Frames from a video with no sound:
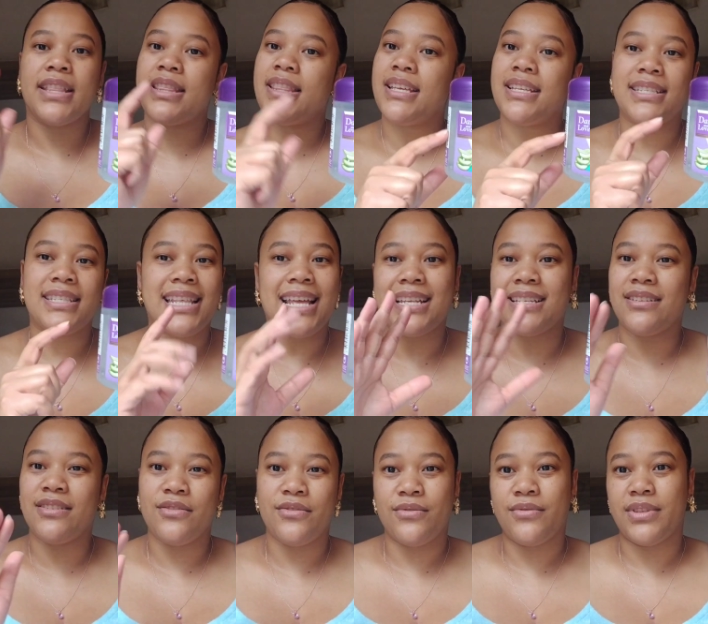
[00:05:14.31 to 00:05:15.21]
This
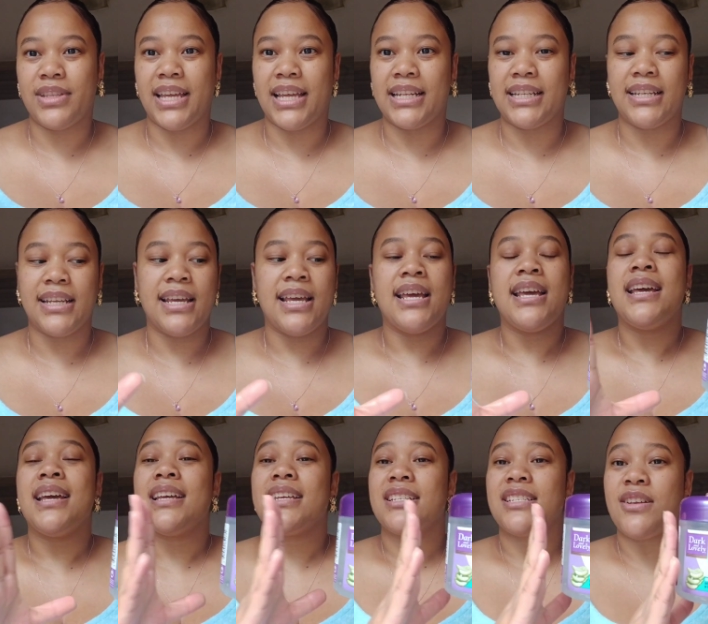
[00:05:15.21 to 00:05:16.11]
doesn't do that.
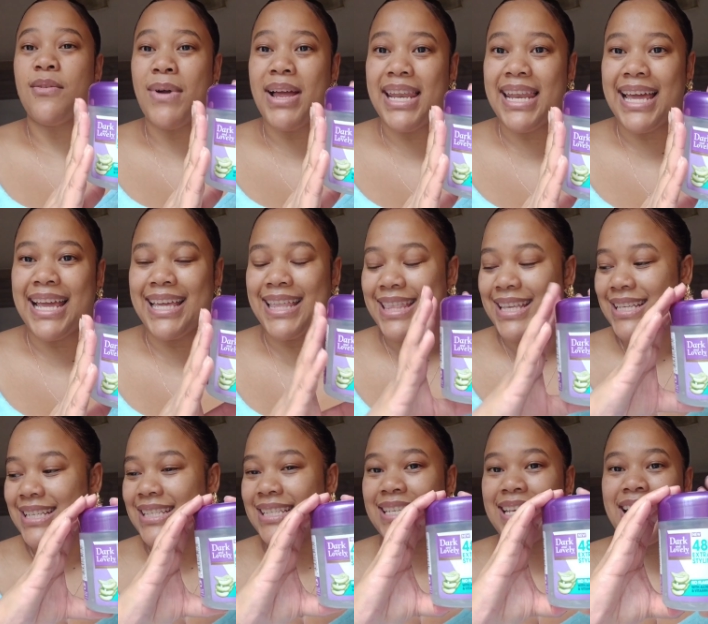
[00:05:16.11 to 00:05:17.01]
So I like
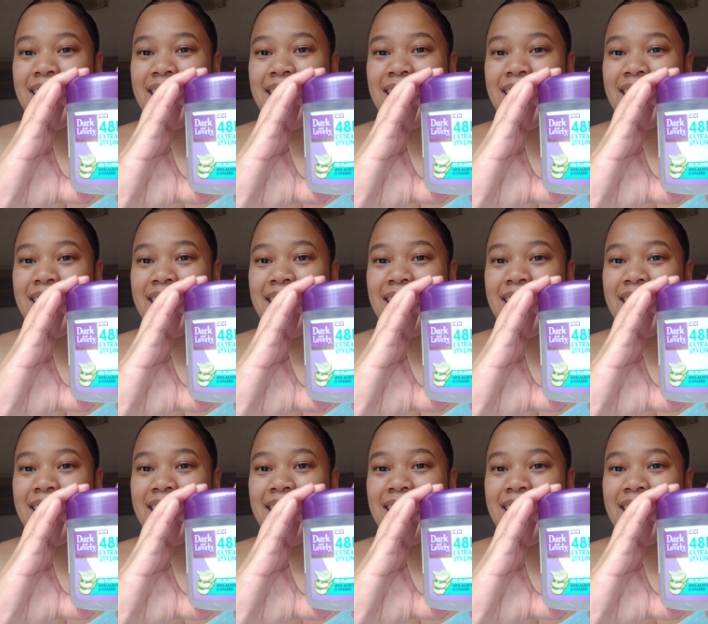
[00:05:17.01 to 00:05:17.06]
this.